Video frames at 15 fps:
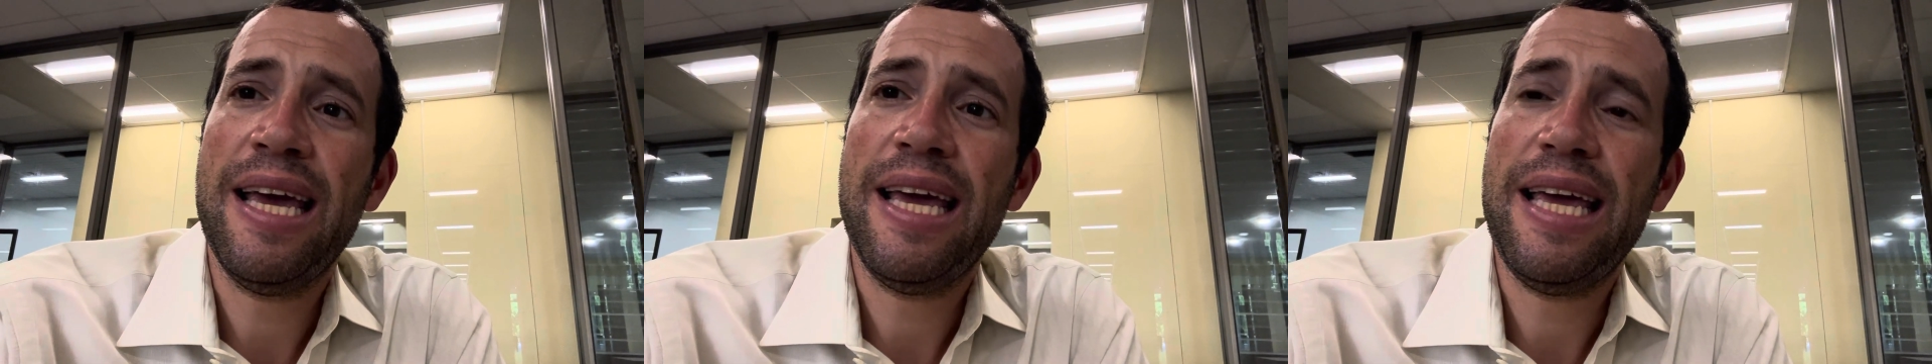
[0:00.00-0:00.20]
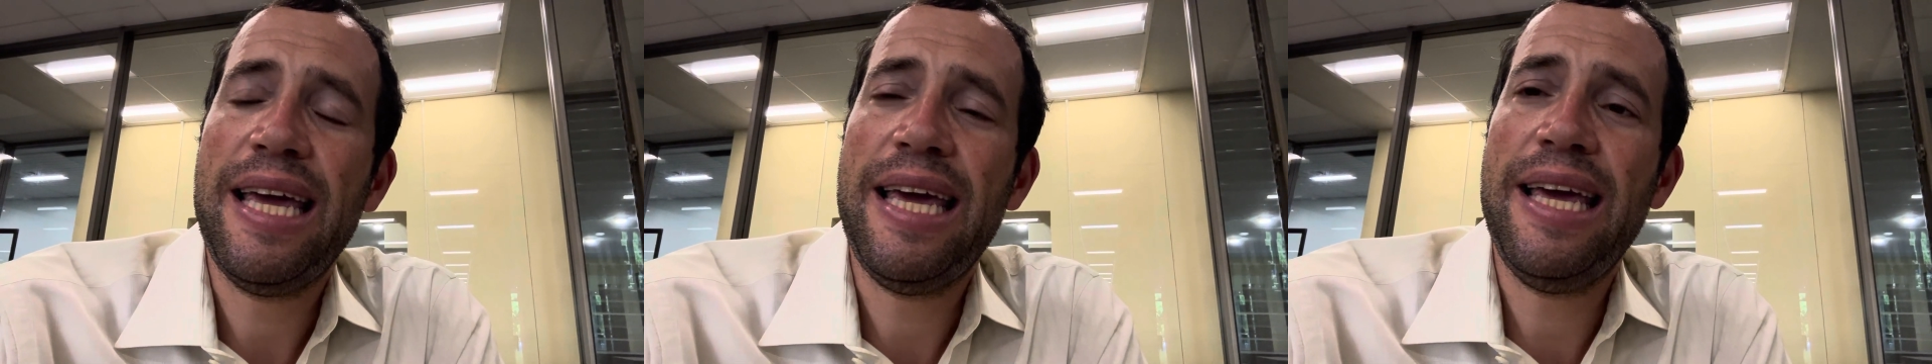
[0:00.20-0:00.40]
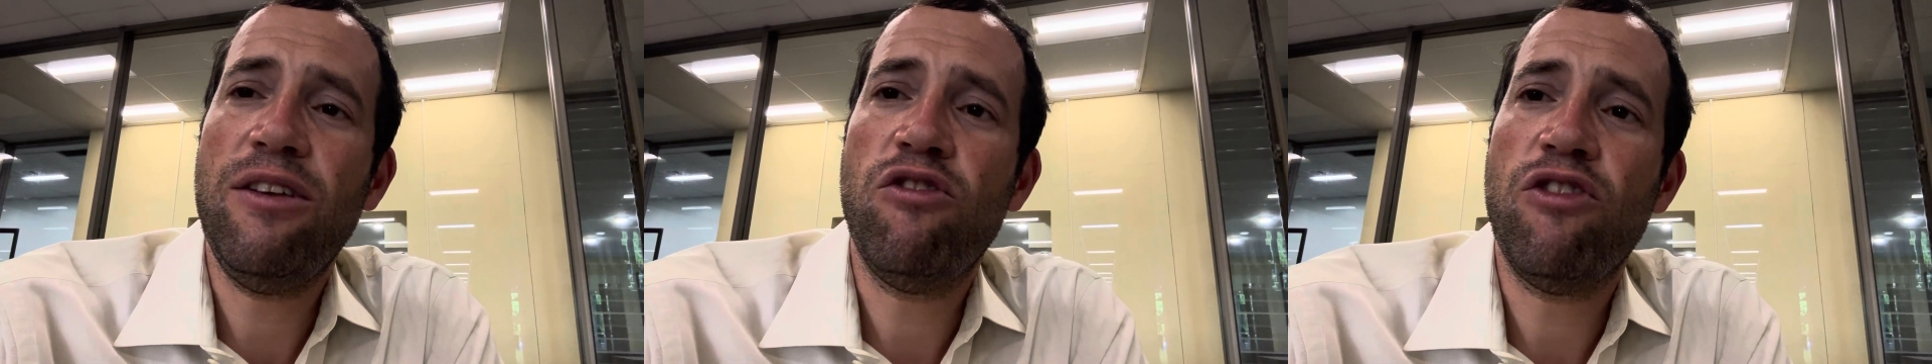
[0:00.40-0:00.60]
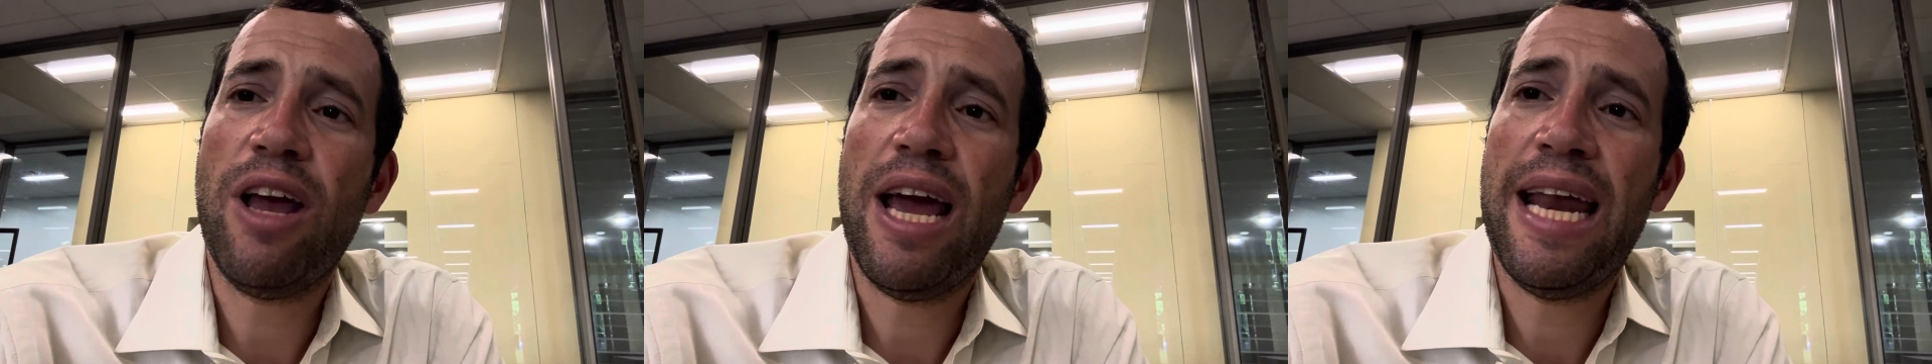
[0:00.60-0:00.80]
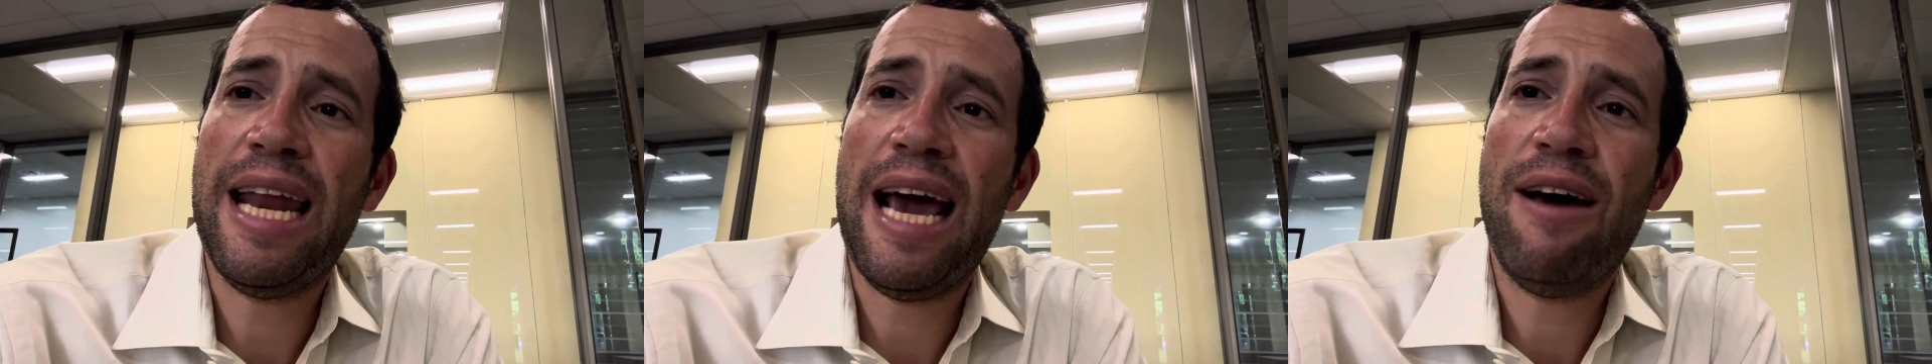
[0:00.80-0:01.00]
each
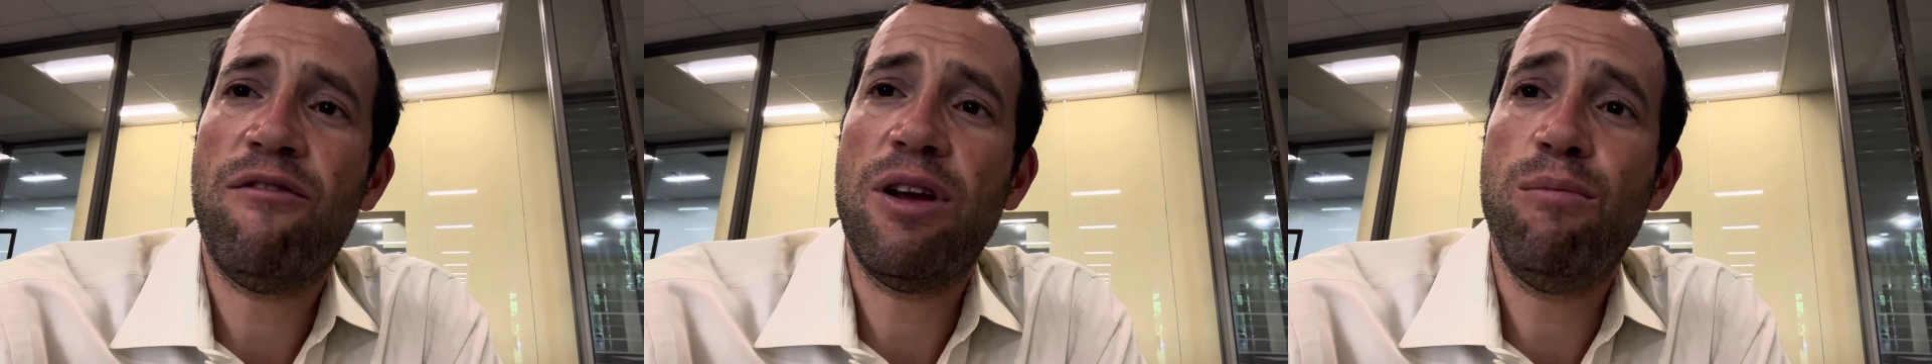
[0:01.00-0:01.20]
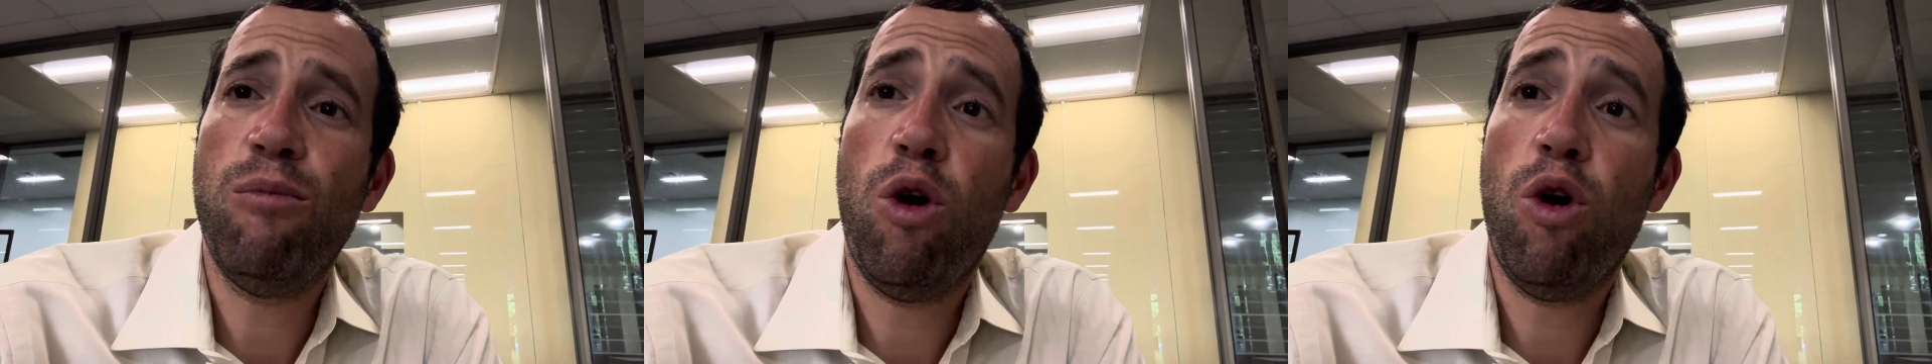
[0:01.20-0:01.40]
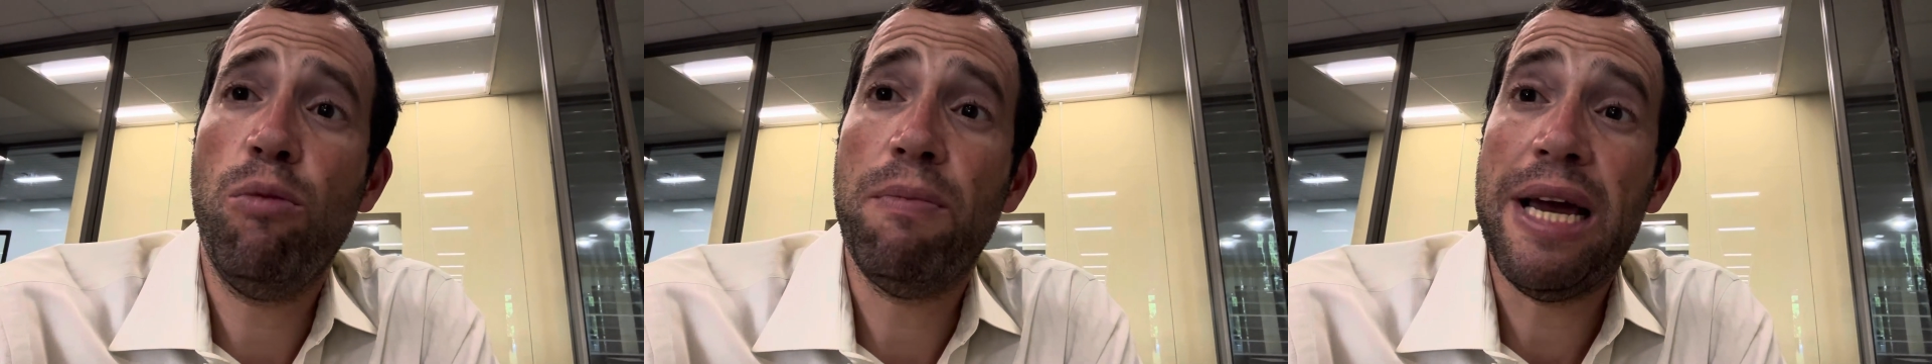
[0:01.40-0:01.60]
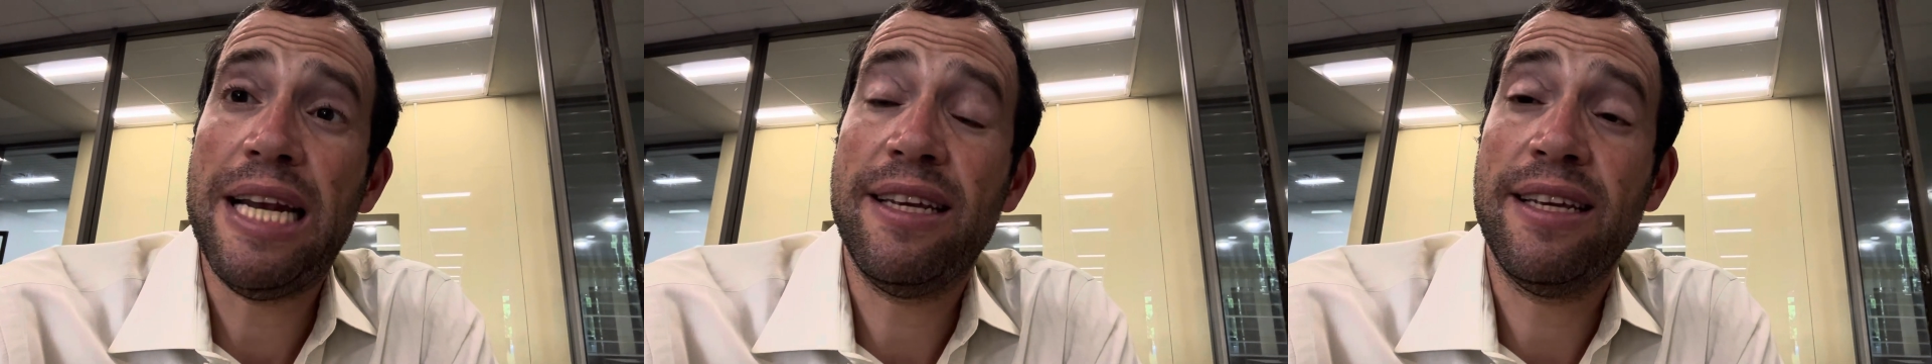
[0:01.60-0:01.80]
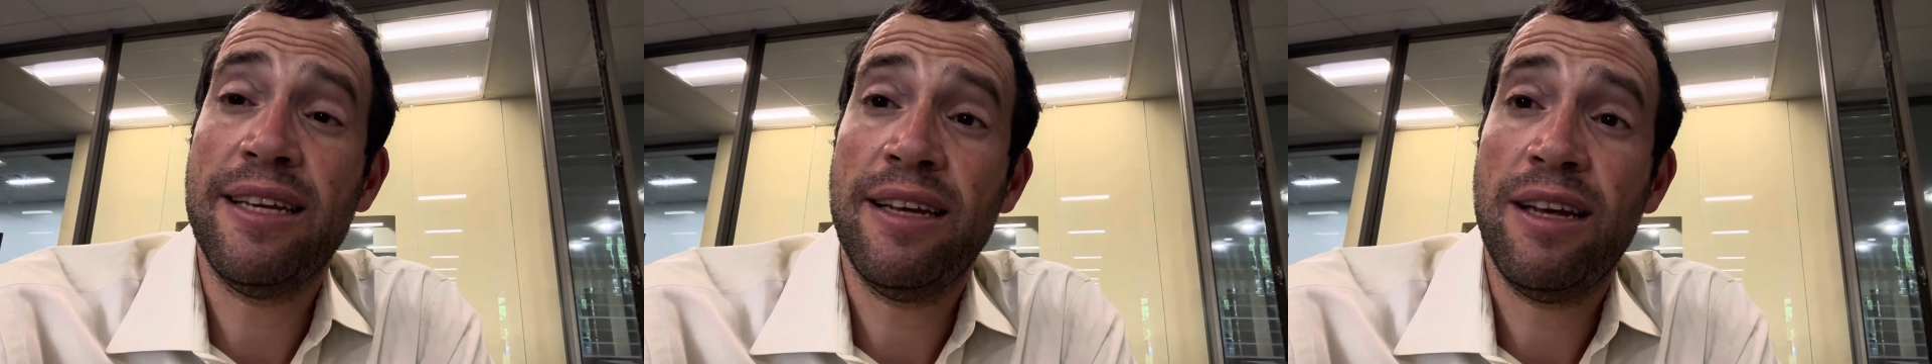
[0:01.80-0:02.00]
and every moment